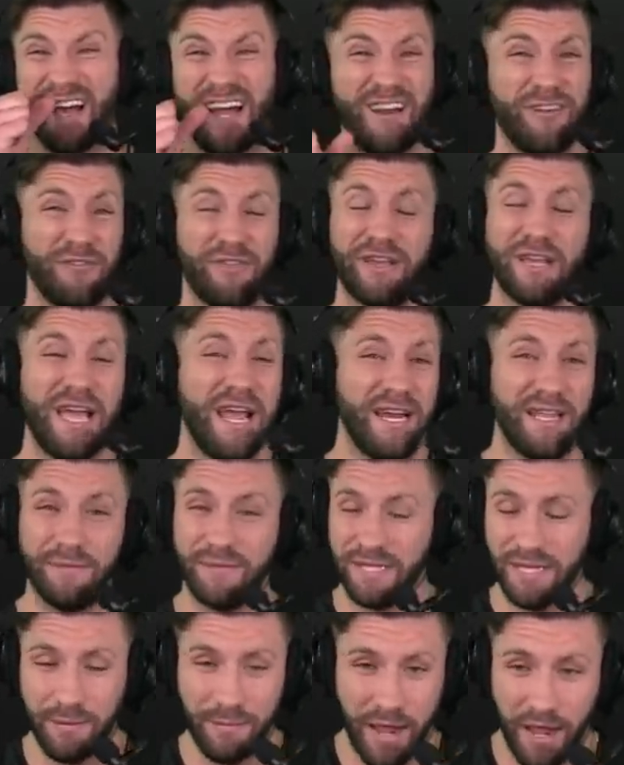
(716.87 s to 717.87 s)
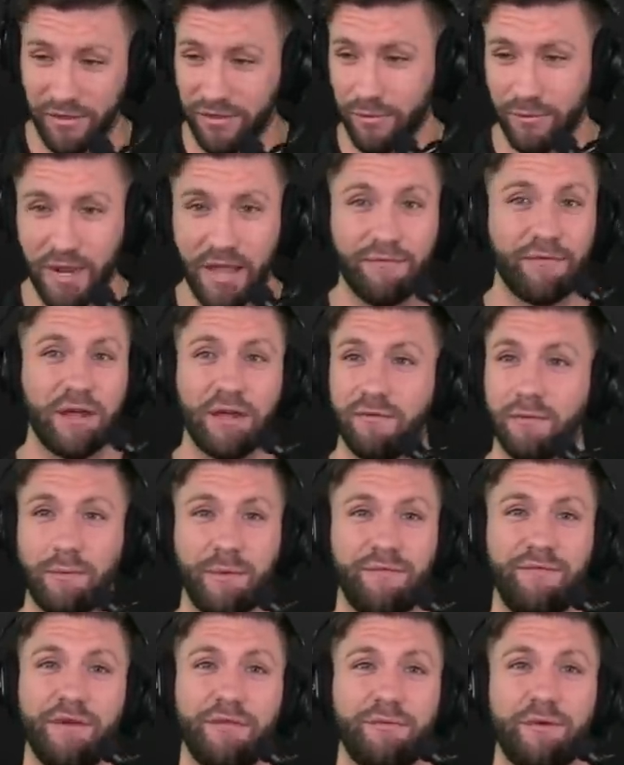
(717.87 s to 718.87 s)
I don't think any team out there would ever give up
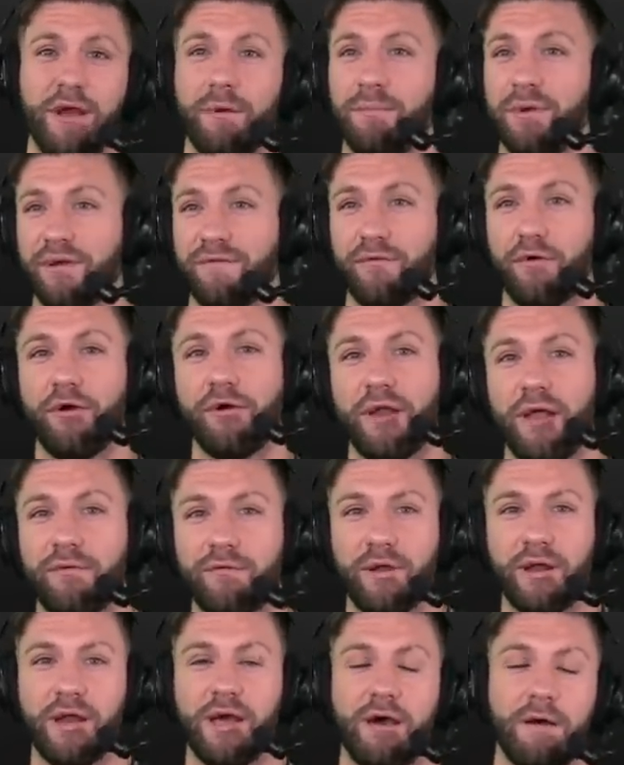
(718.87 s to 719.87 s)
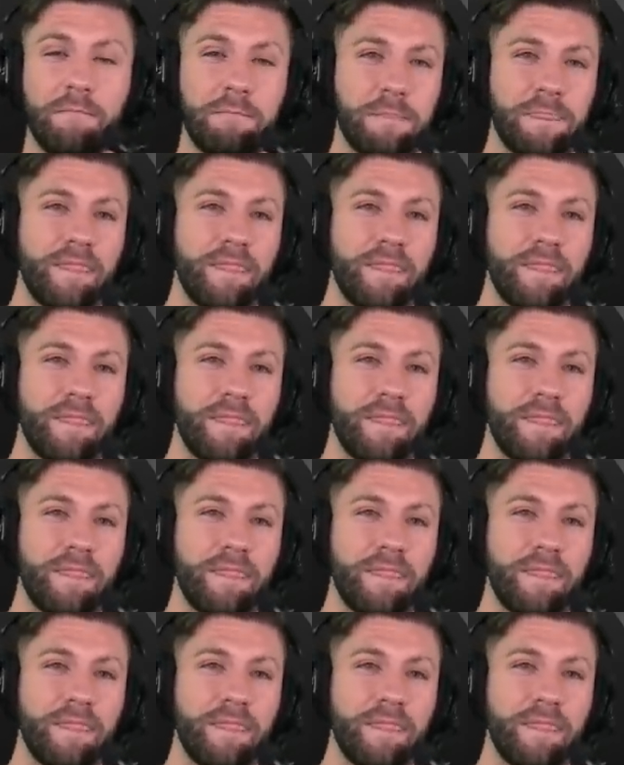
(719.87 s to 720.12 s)
a fifth round pick for Arnette right now.